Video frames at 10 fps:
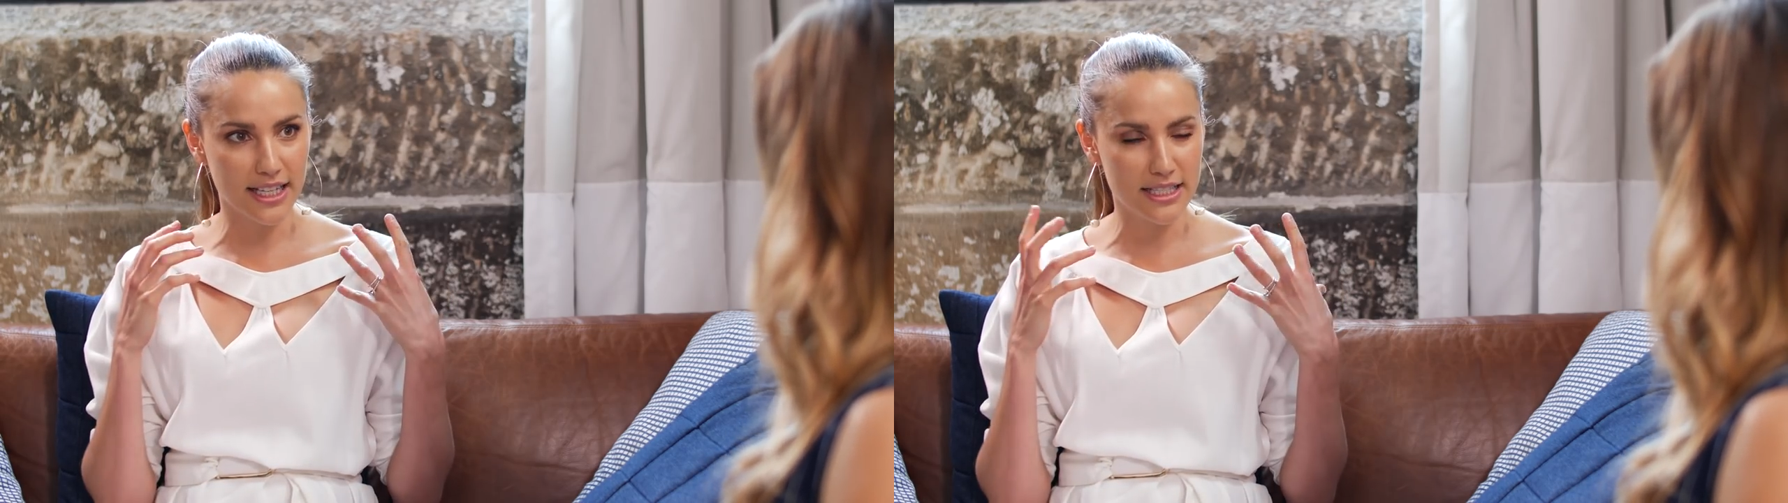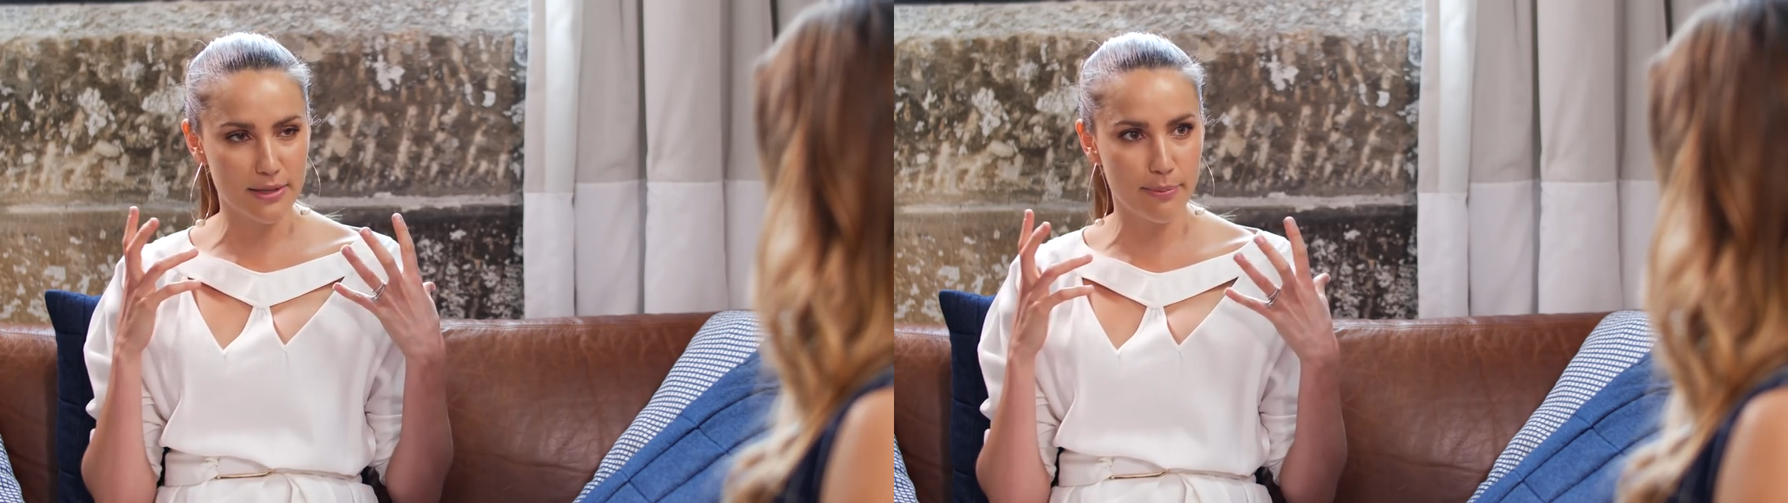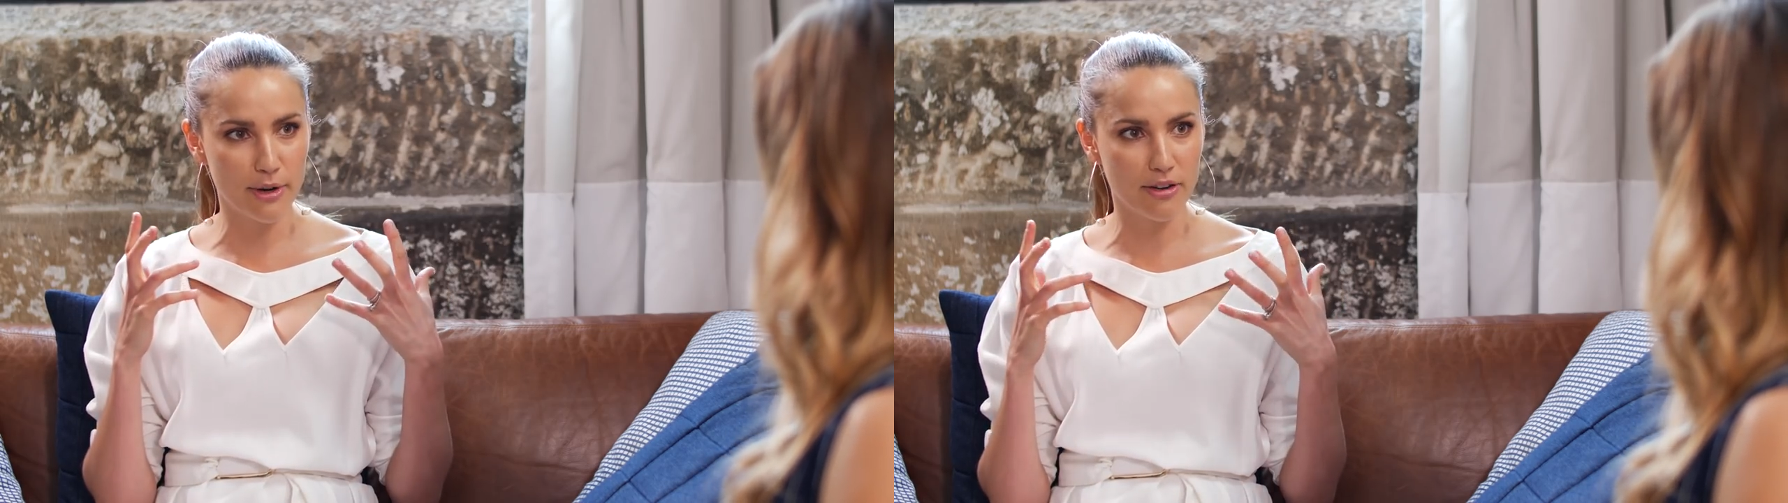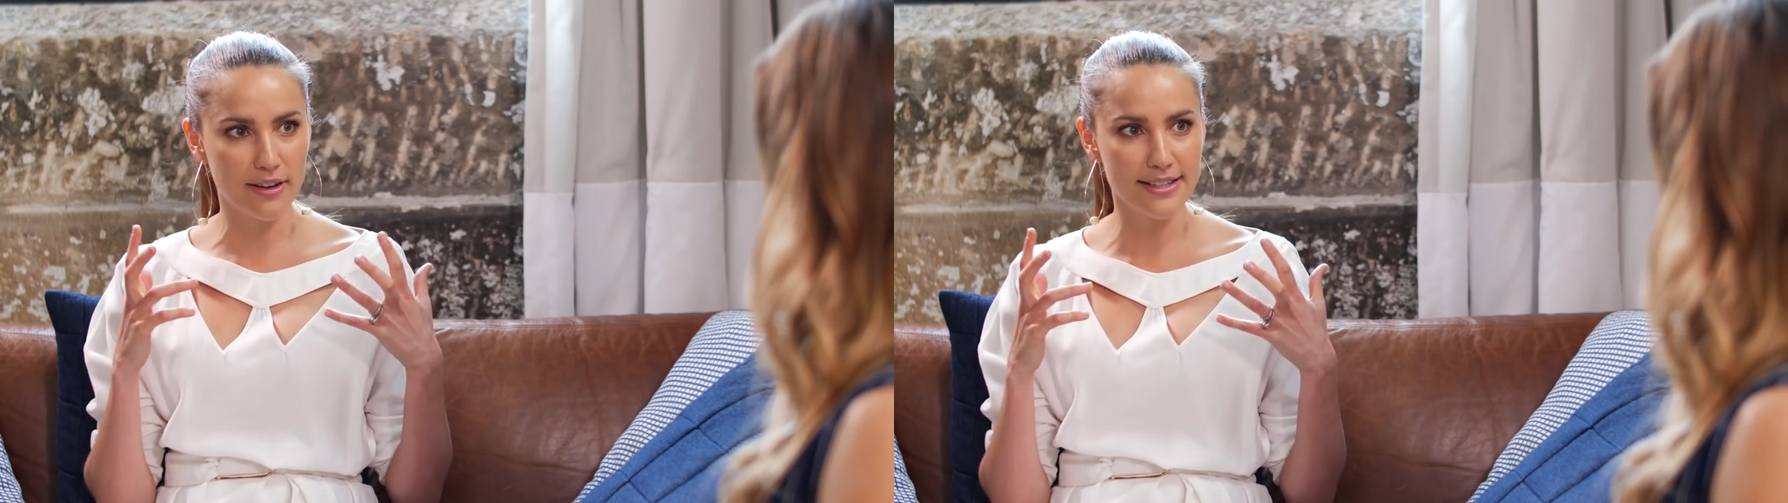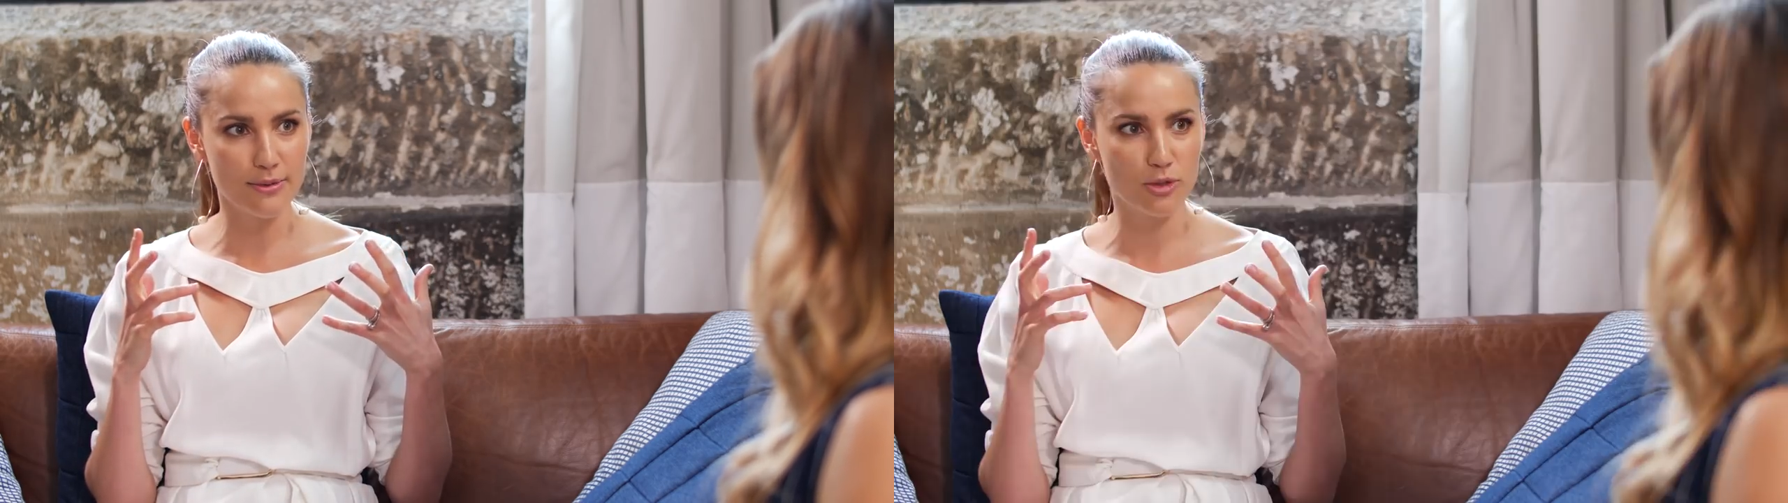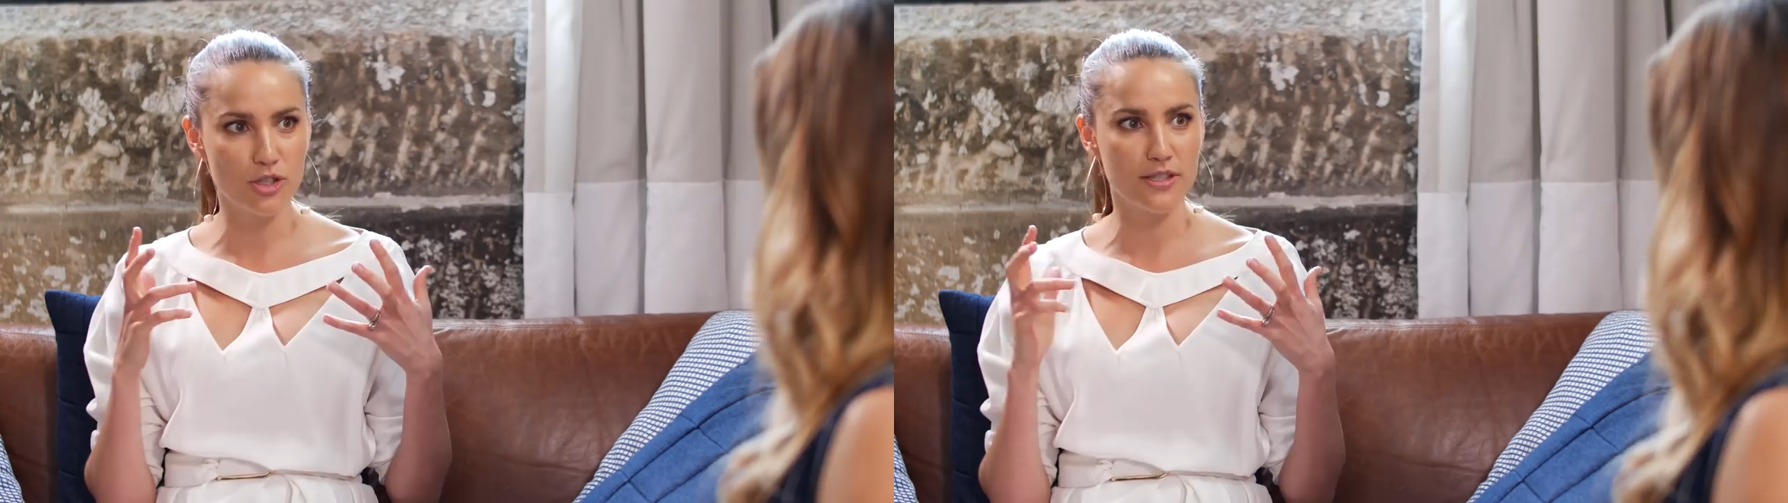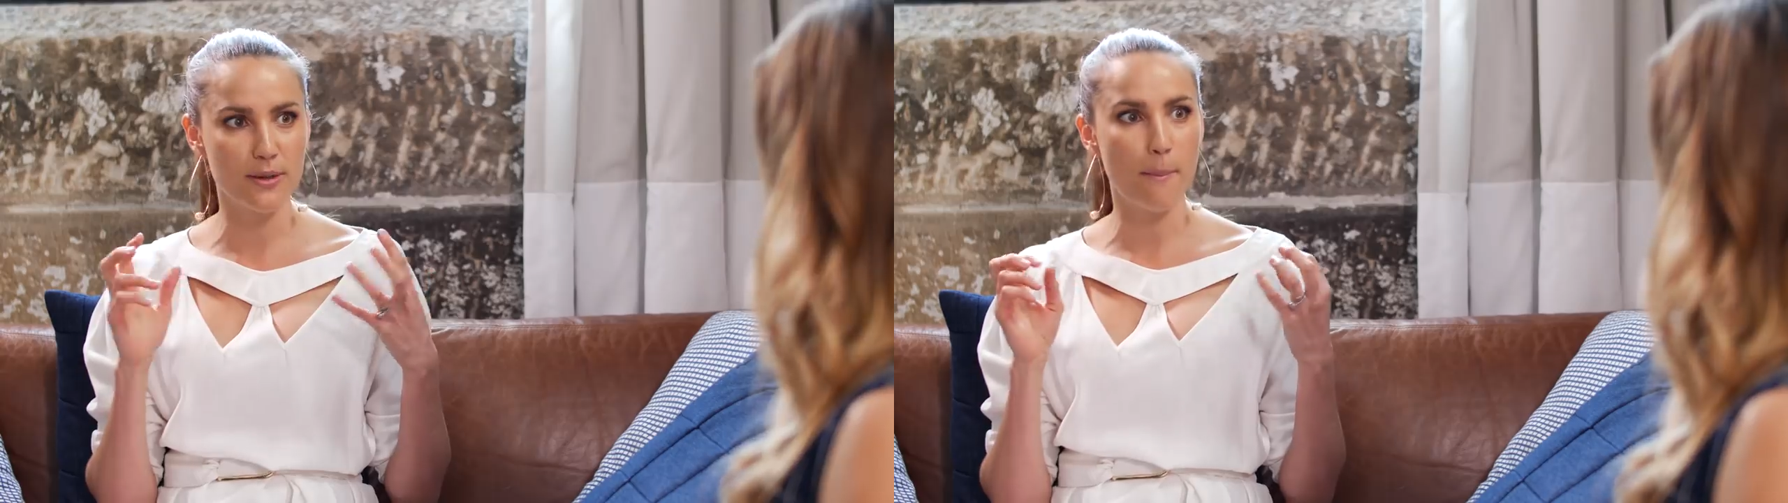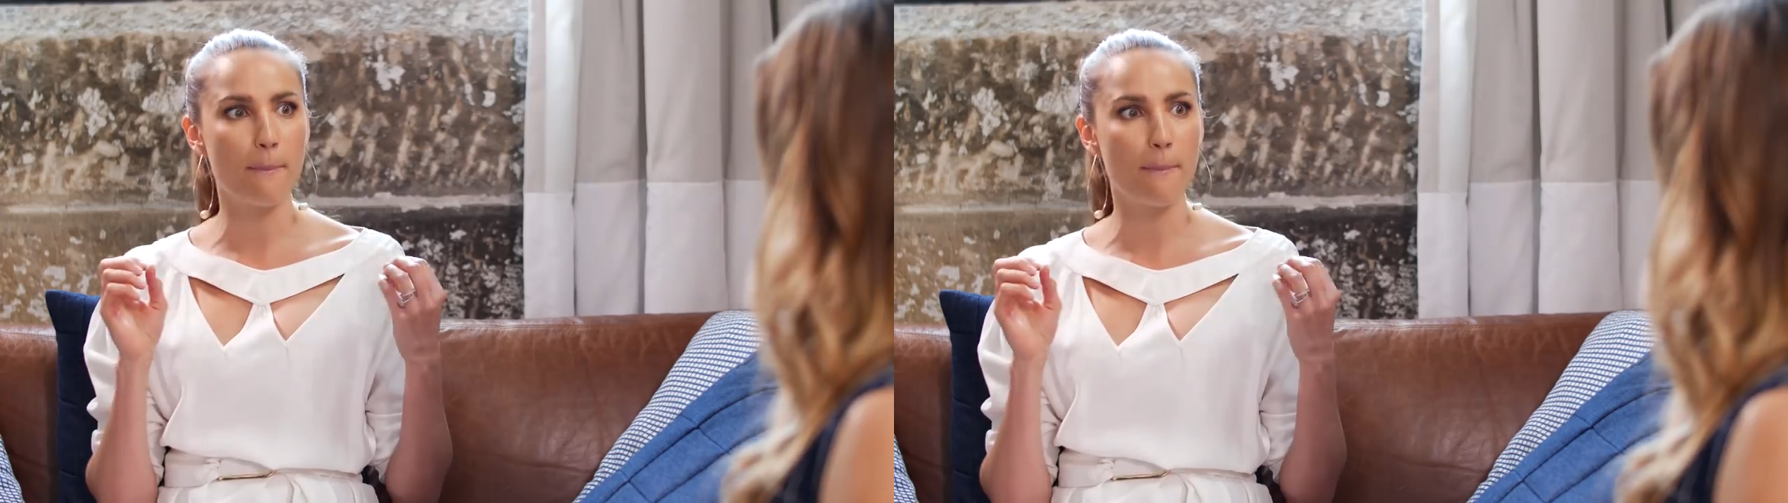experience was just